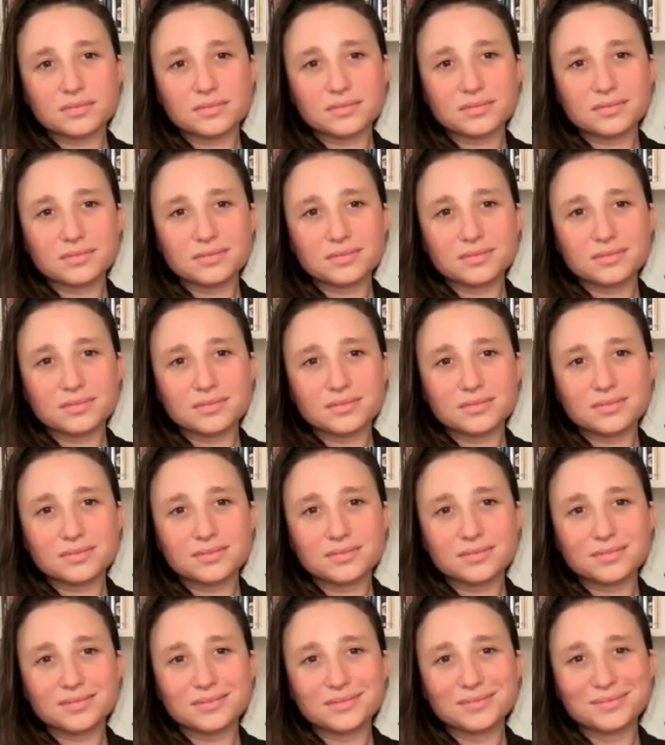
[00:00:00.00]

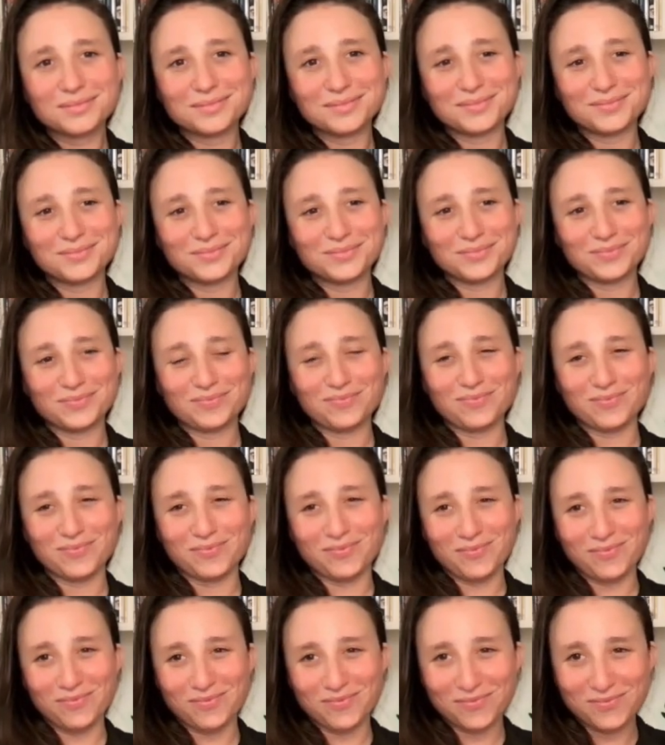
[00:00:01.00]

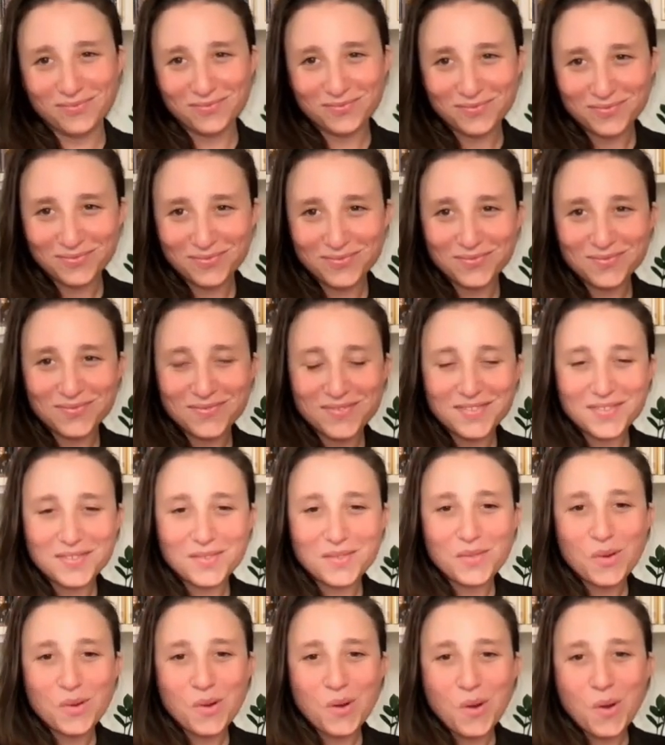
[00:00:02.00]

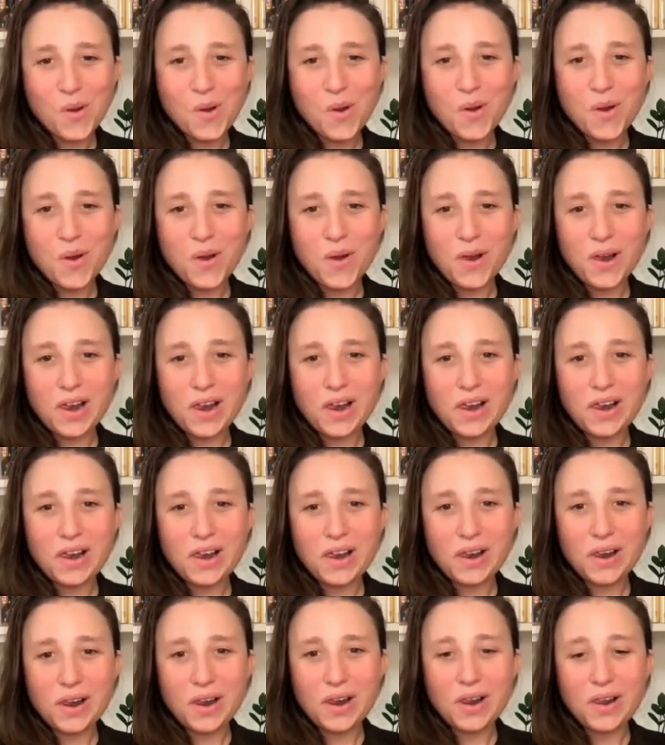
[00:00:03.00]

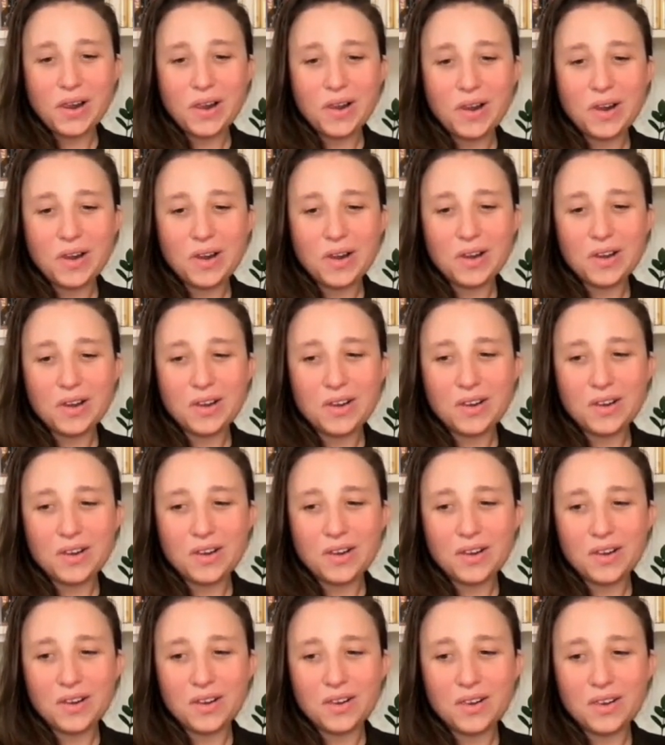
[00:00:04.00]

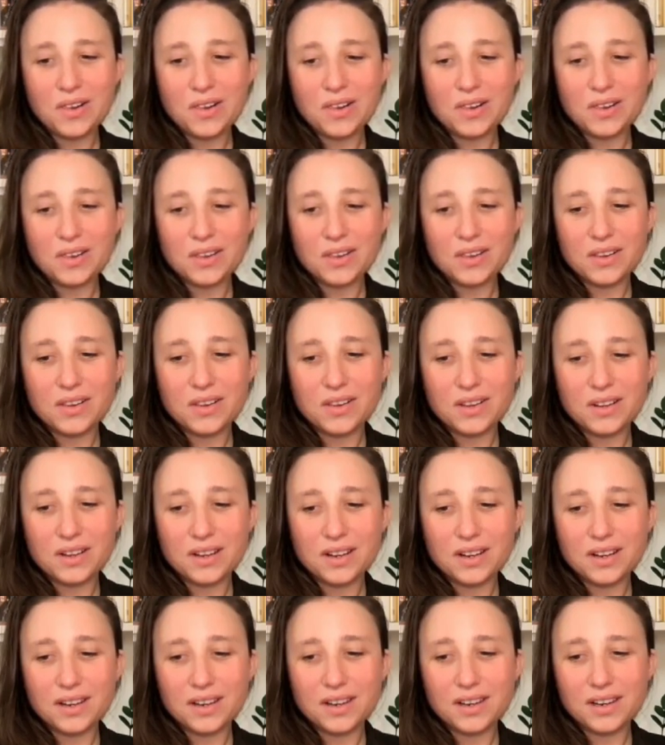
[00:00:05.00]

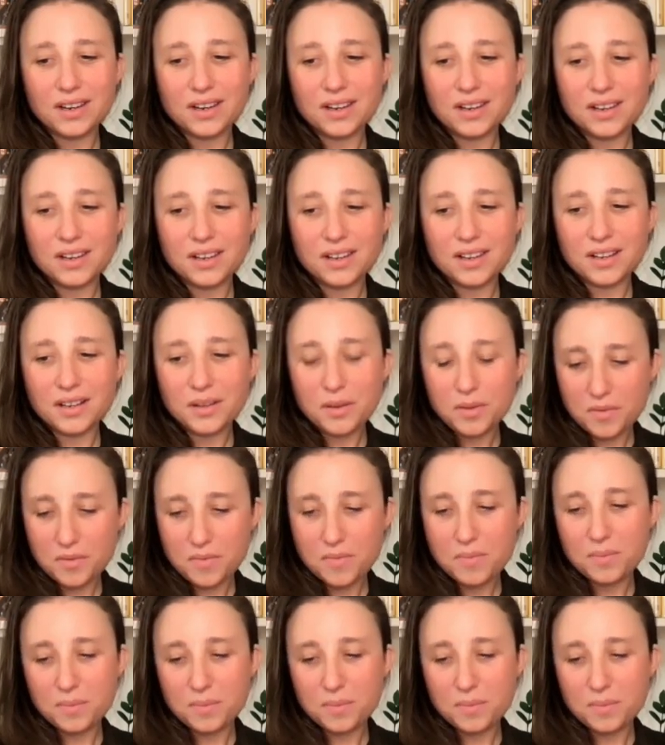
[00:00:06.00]
This person isn't speaking.